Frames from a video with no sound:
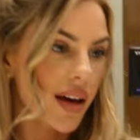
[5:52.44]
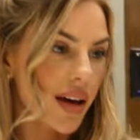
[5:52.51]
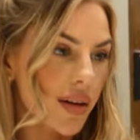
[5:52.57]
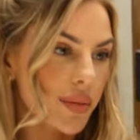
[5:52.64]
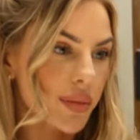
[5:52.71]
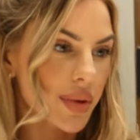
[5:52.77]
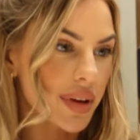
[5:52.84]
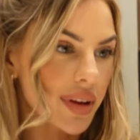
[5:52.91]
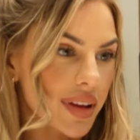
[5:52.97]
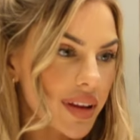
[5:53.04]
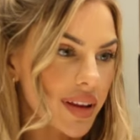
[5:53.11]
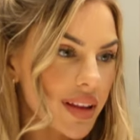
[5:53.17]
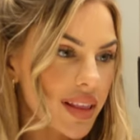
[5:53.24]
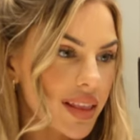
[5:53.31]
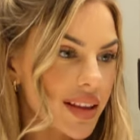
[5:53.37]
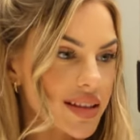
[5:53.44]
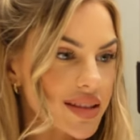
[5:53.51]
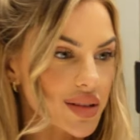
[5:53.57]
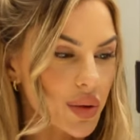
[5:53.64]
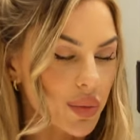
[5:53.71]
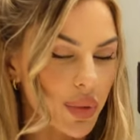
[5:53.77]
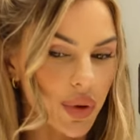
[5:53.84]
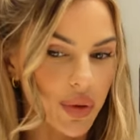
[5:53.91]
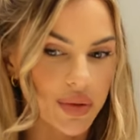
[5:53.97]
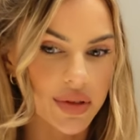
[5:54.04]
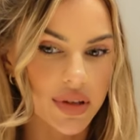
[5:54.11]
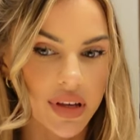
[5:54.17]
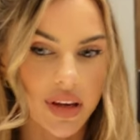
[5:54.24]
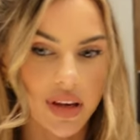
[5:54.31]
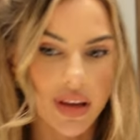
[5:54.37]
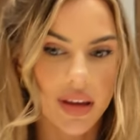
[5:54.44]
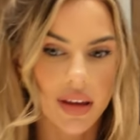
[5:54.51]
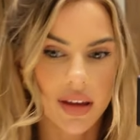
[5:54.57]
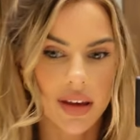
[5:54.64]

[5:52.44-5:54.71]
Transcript: I'm ready. Let's go posing.